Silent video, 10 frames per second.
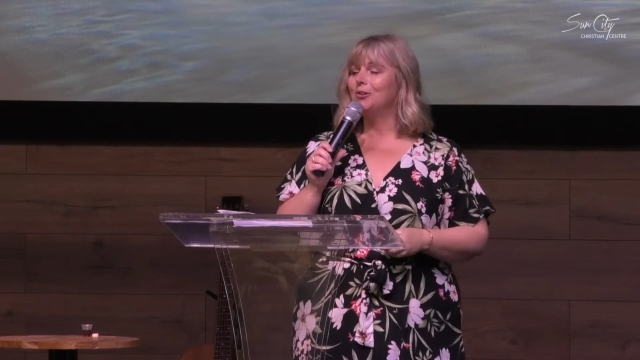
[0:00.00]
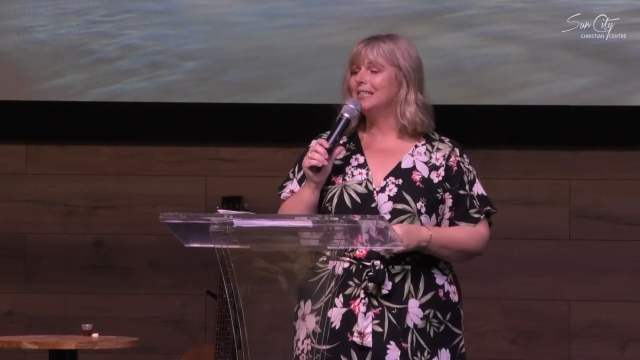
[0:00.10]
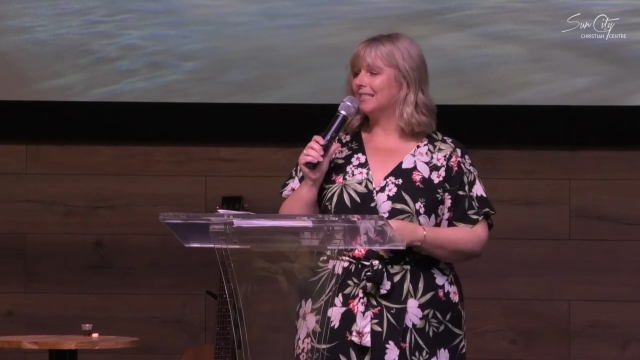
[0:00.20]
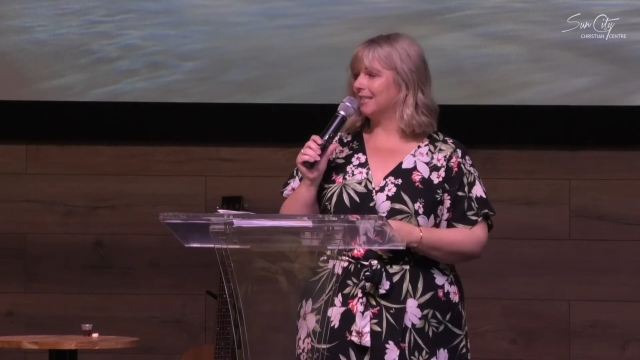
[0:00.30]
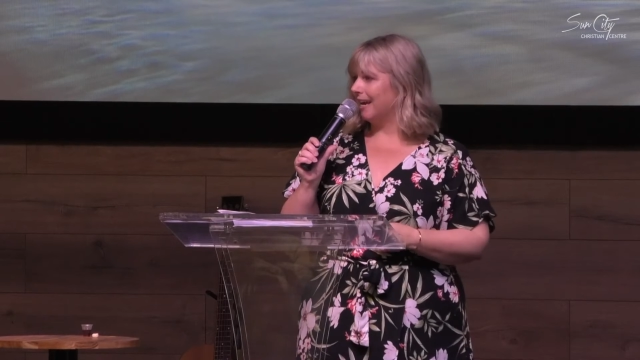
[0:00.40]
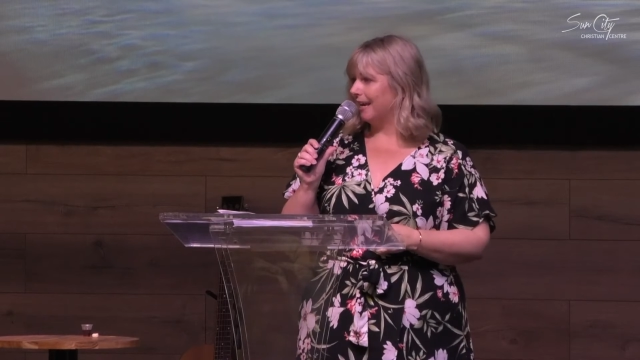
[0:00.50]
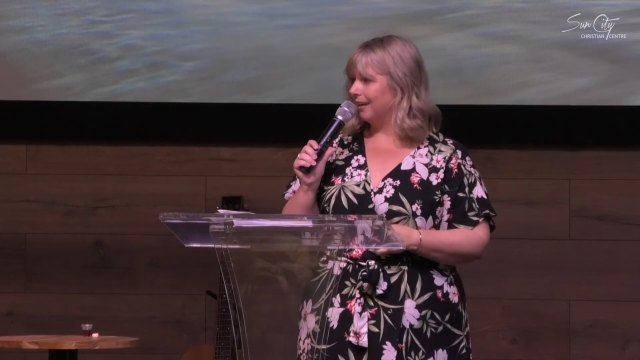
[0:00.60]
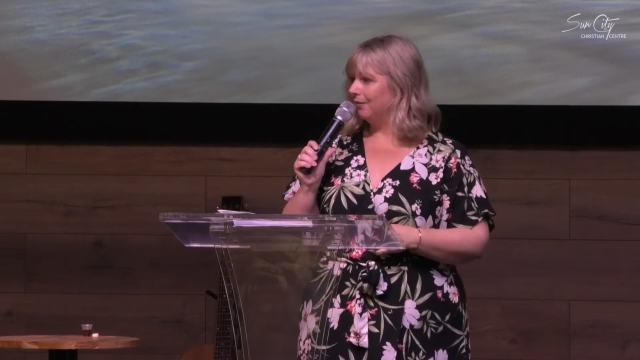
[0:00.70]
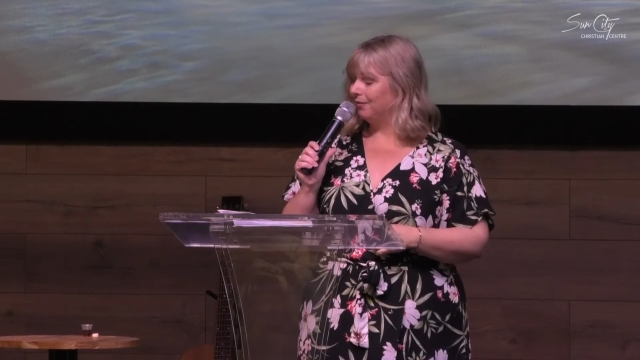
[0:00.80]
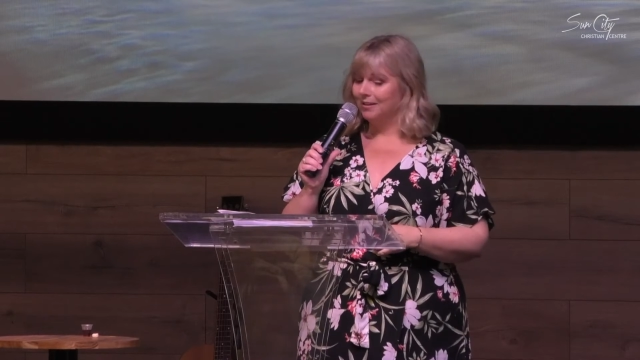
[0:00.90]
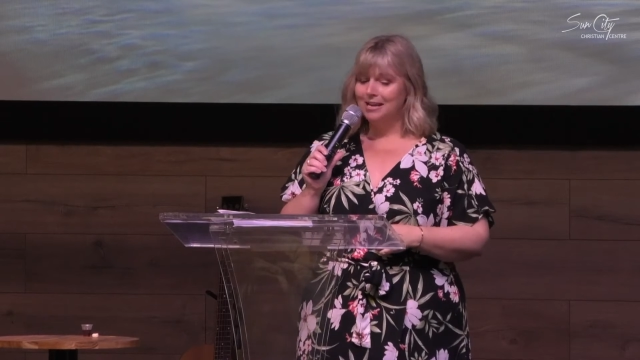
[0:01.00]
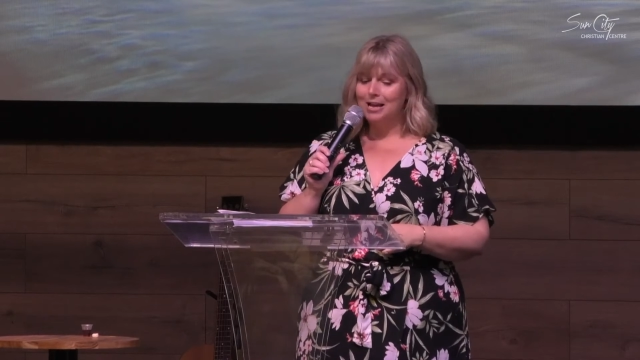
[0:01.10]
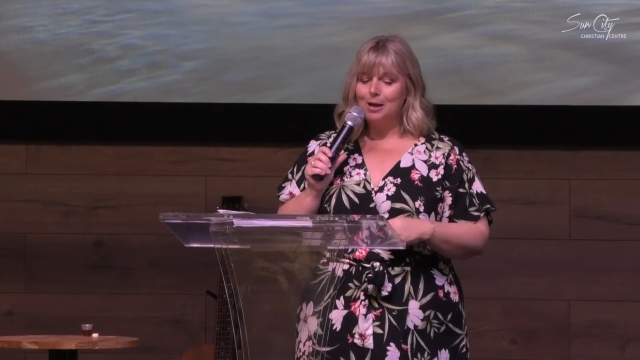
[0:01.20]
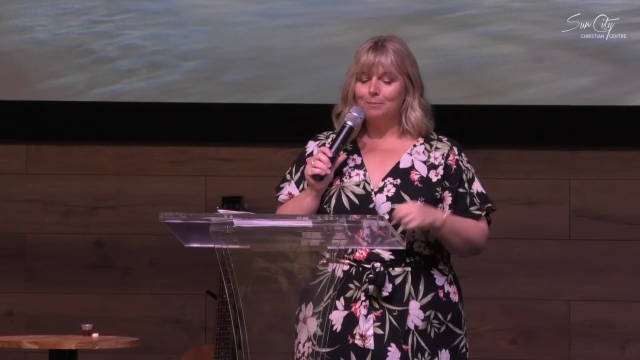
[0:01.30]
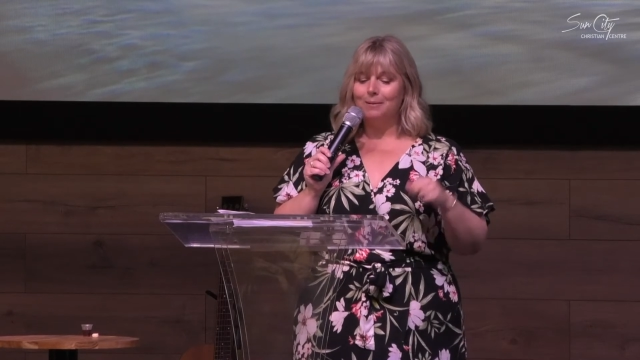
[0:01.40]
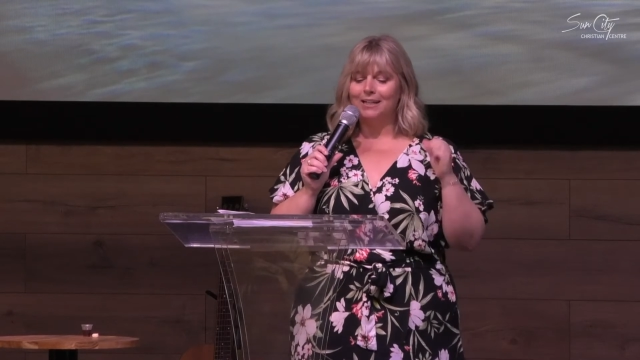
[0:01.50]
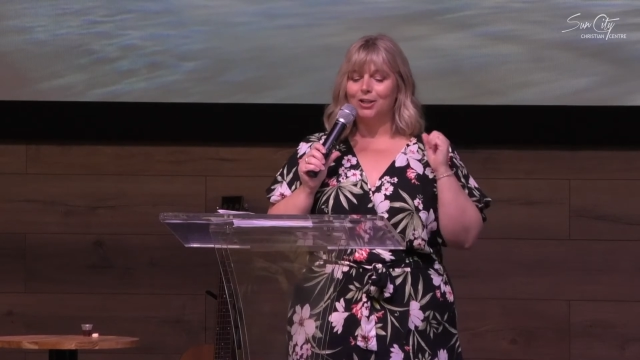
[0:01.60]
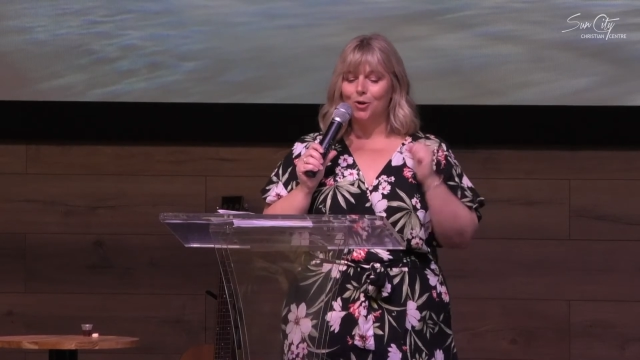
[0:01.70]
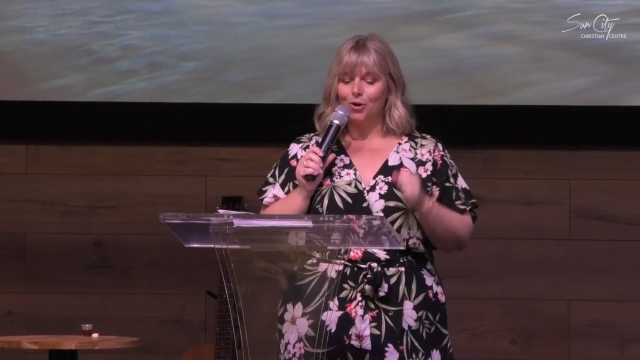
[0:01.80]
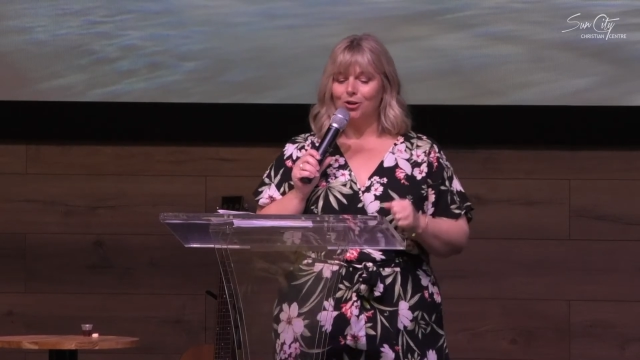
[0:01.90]
a slave, but
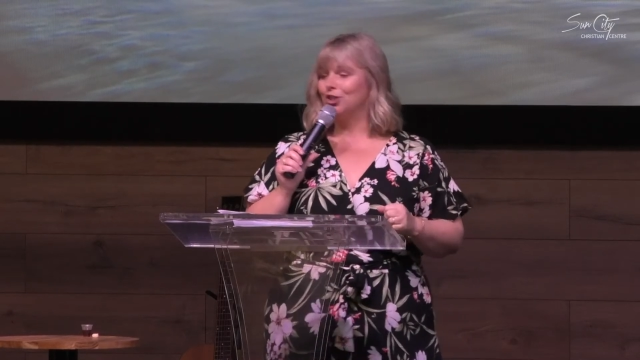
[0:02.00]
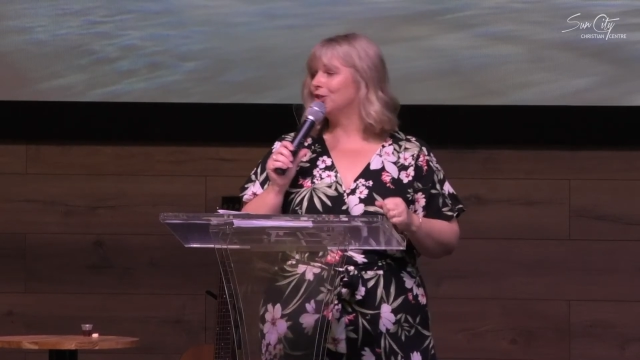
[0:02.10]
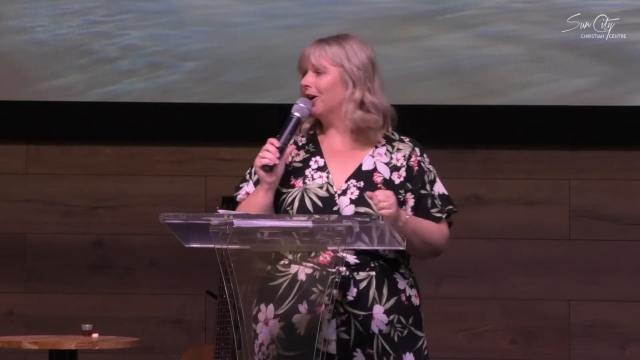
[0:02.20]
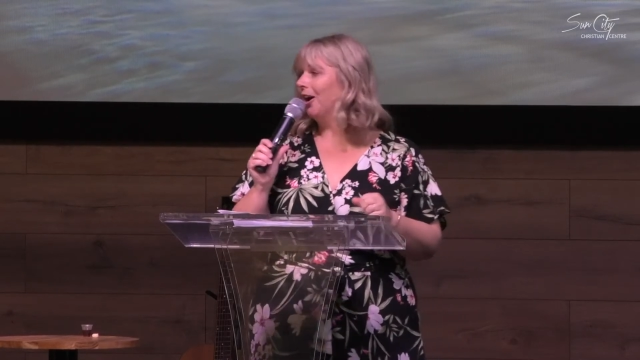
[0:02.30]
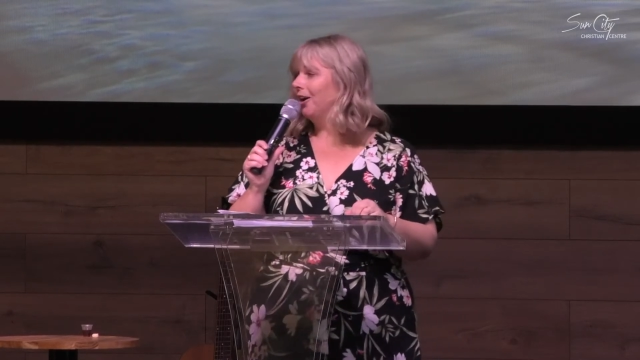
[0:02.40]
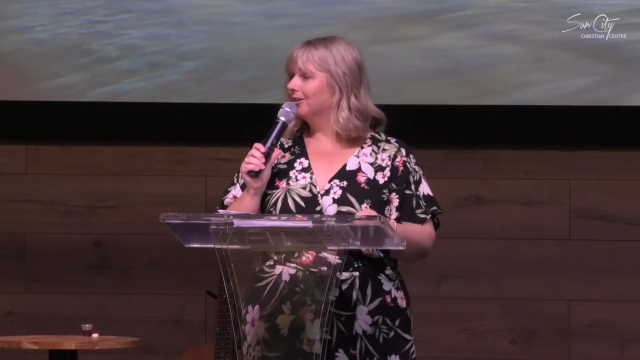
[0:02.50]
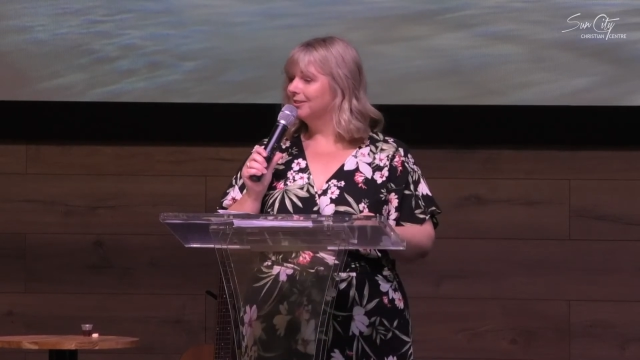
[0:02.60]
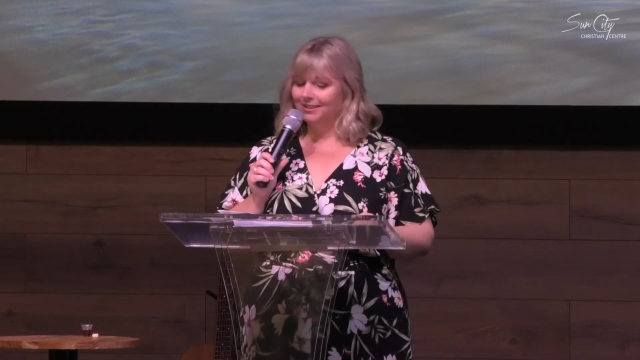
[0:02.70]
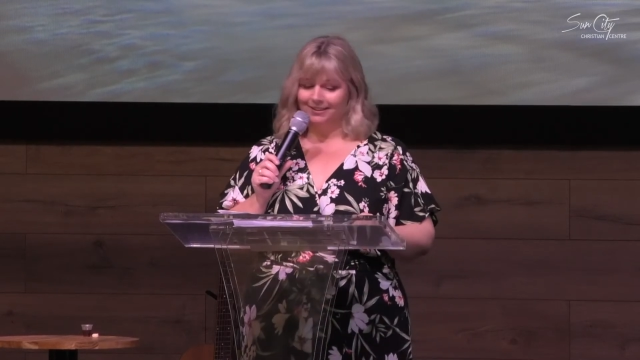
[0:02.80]
God's child.